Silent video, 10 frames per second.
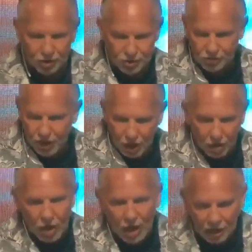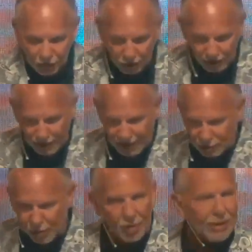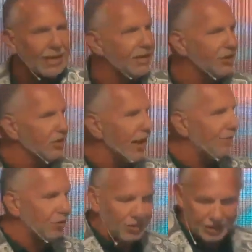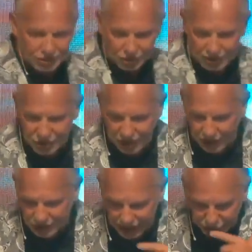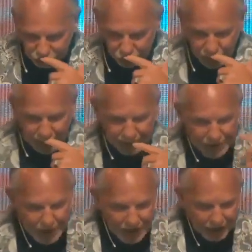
You've all have heard this probably Easter after Easter in John chapter 20 in